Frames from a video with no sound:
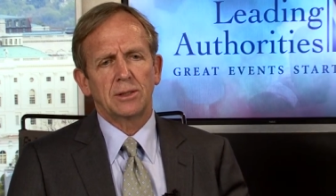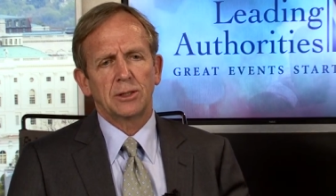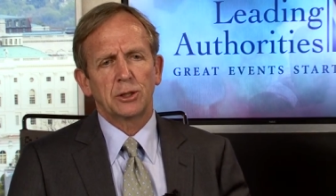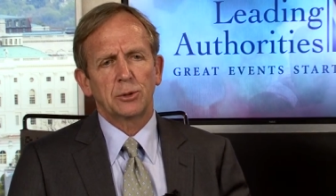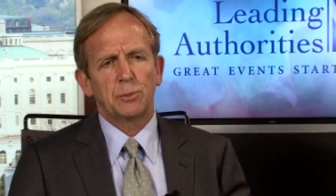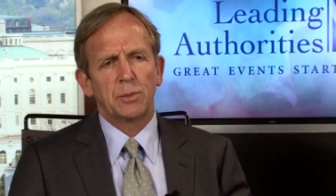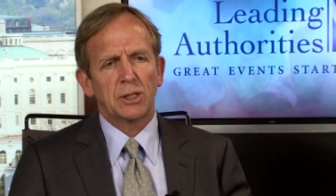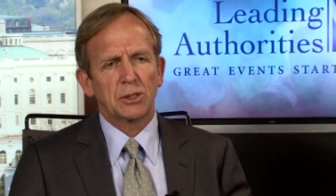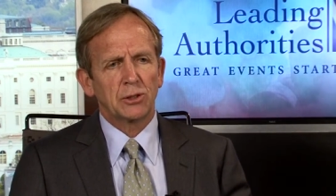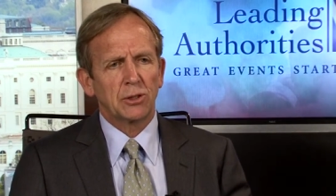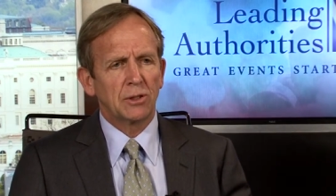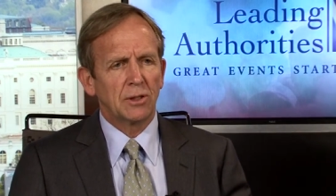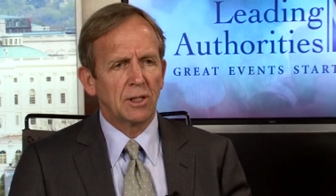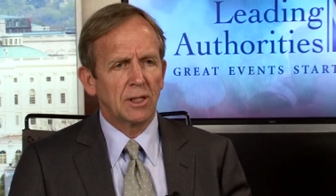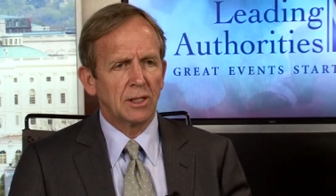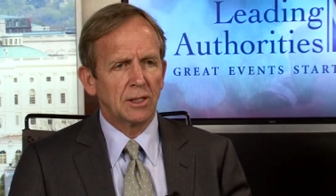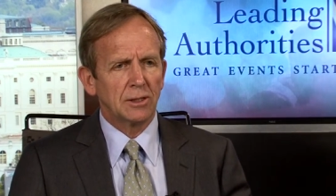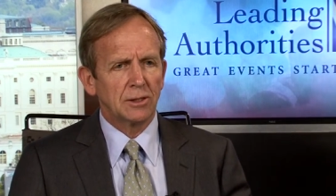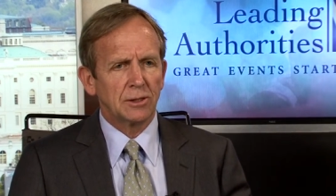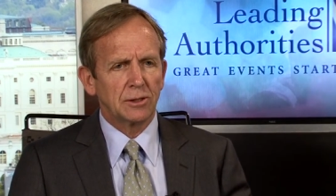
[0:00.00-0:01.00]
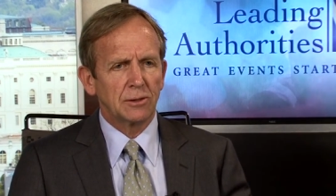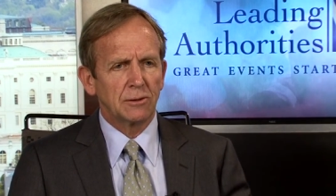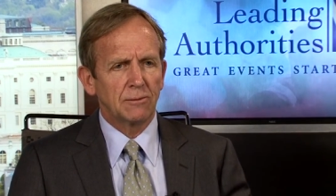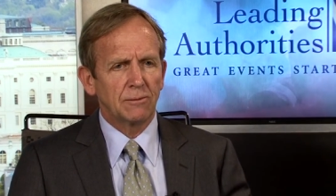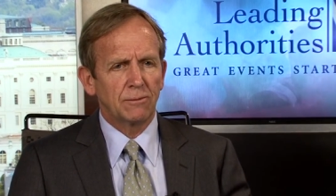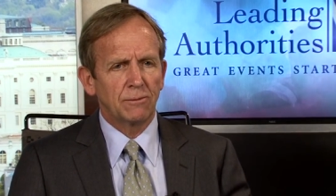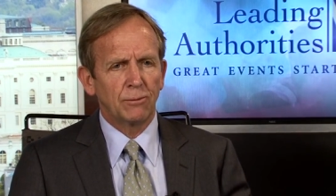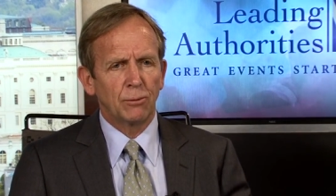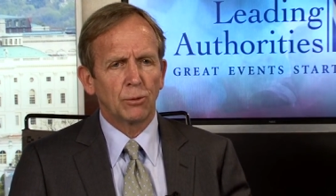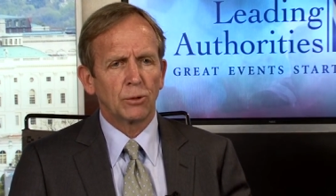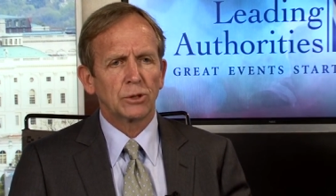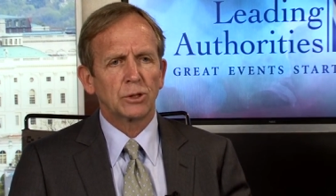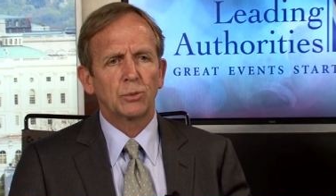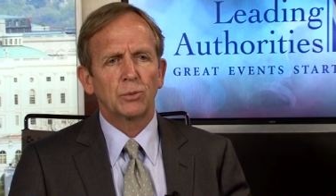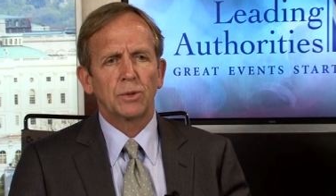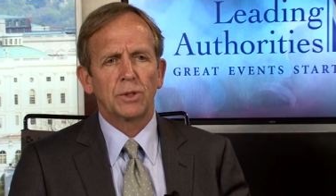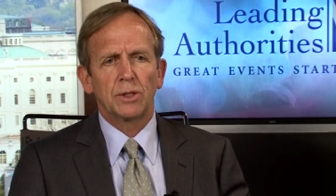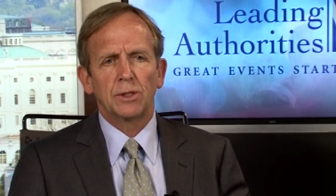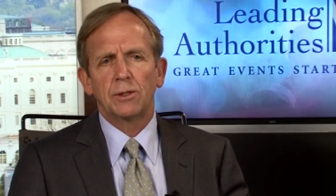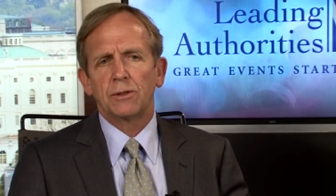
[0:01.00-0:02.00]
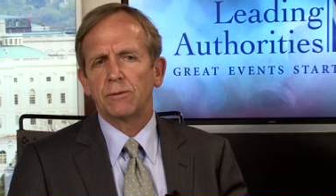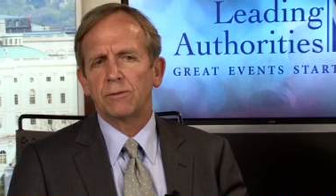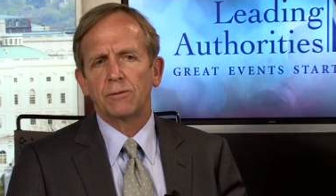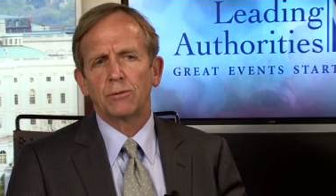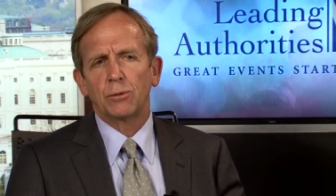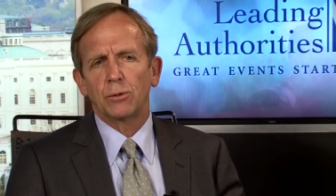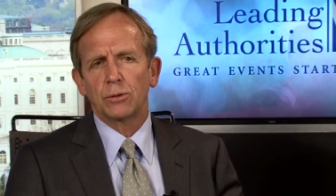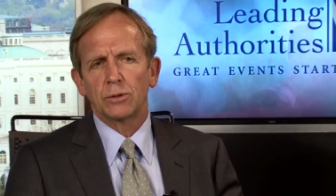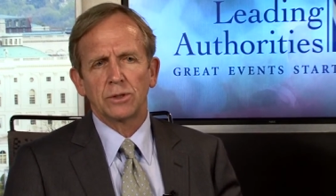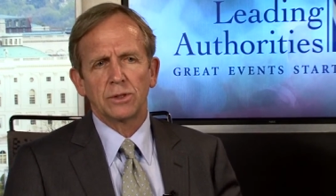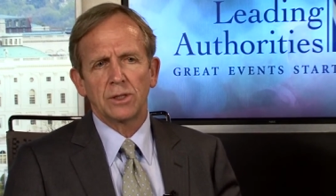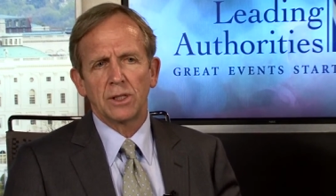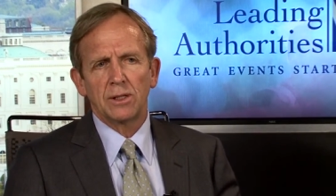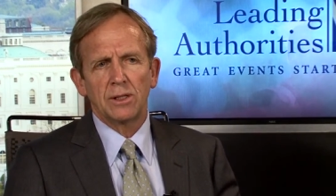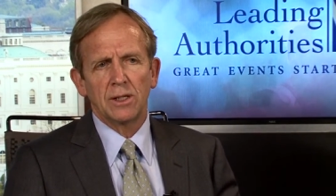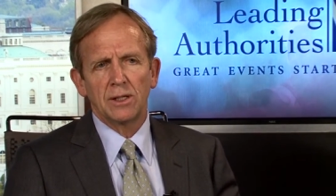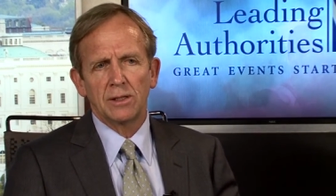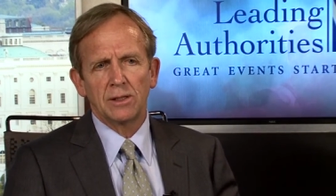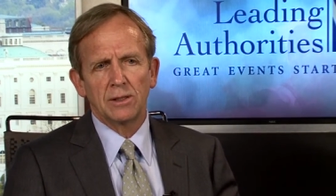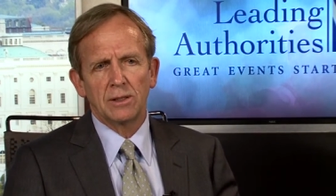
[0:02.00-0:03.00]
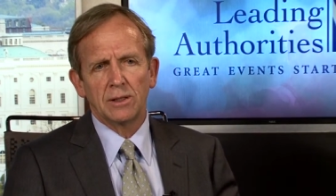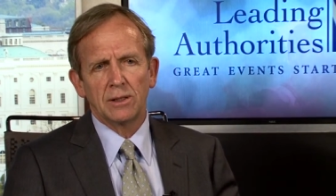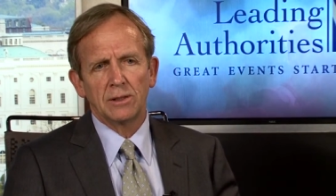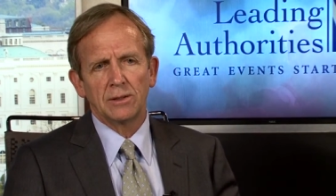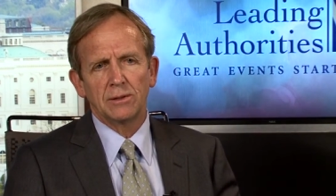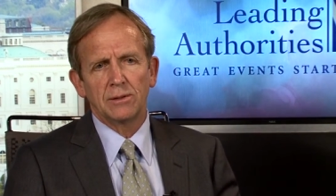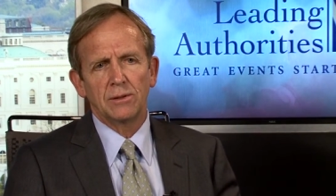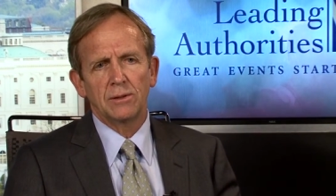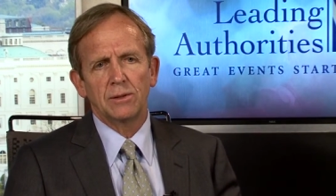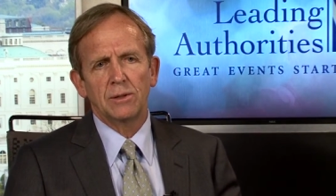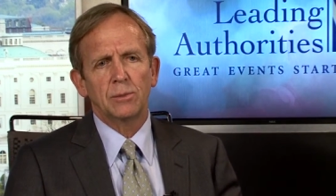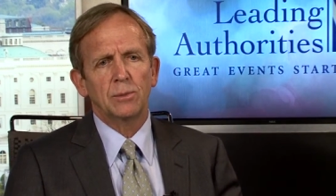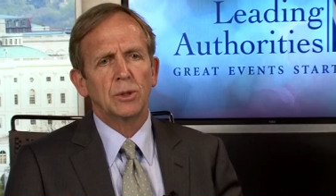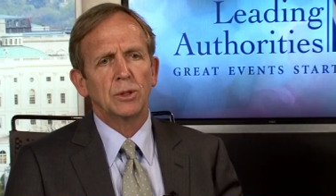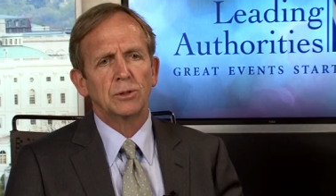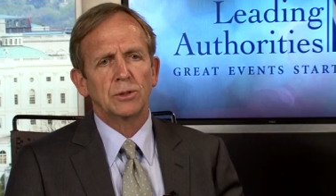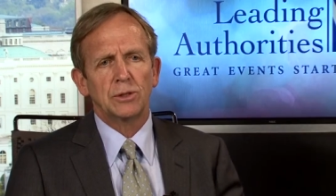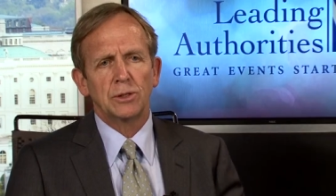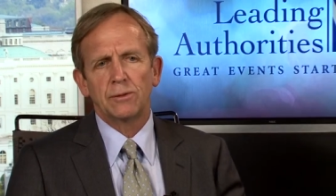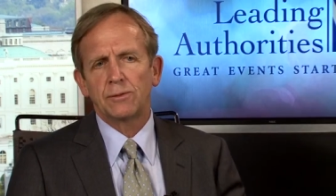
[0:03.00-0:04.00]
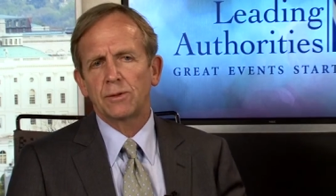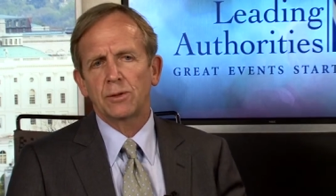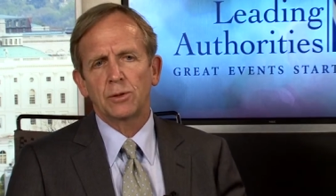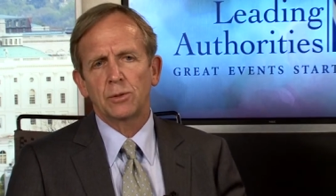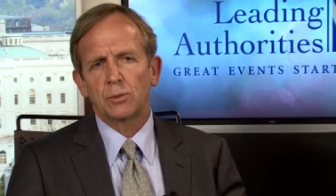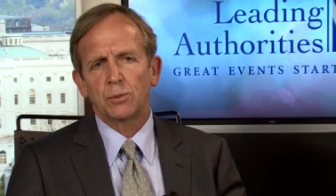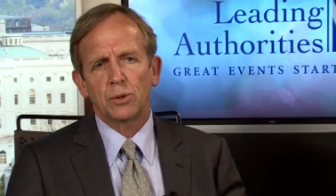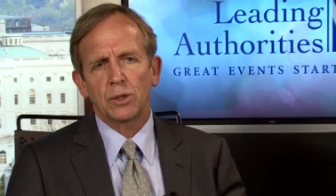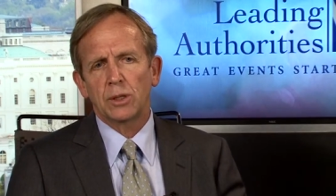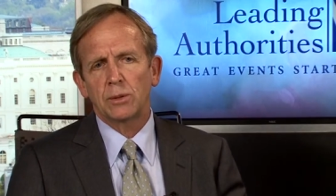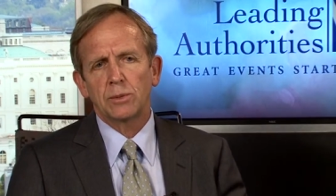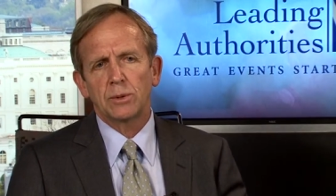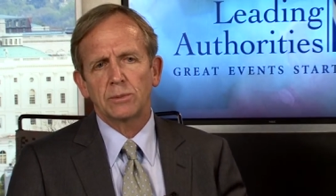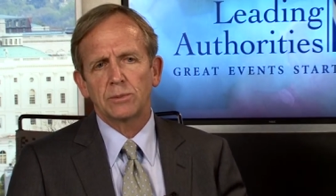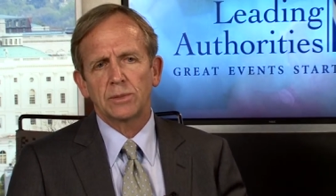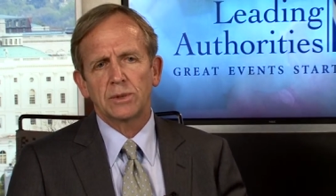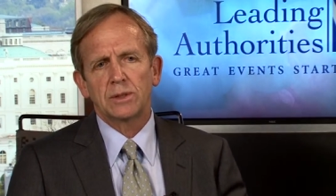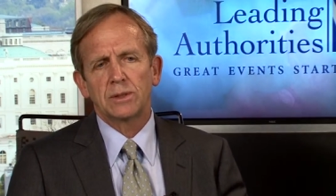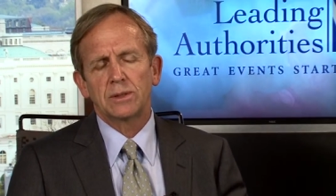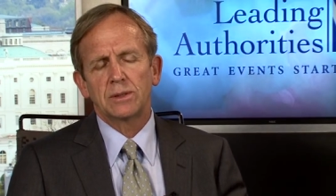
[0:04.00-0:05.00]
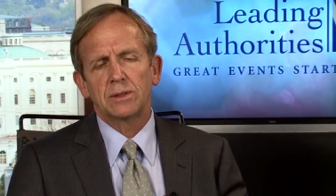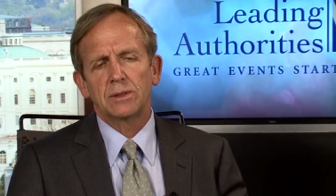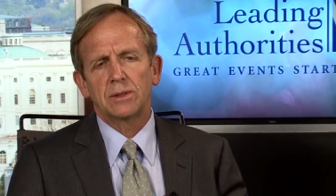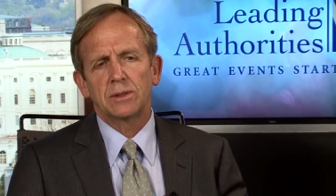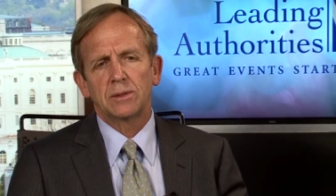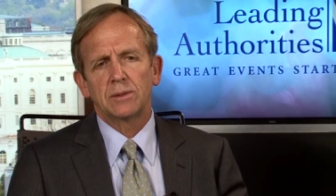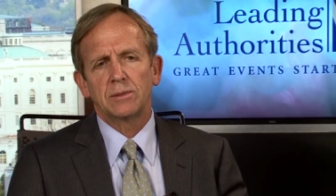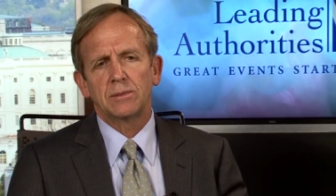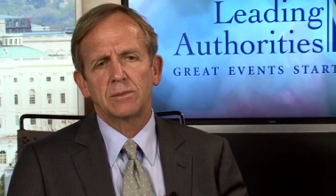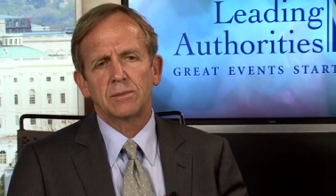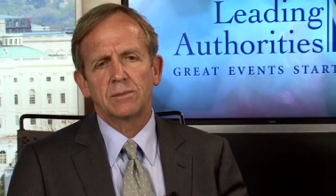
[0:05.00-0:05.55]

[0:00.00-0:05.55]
a specialized force within a force to take on the most difficult problems uh,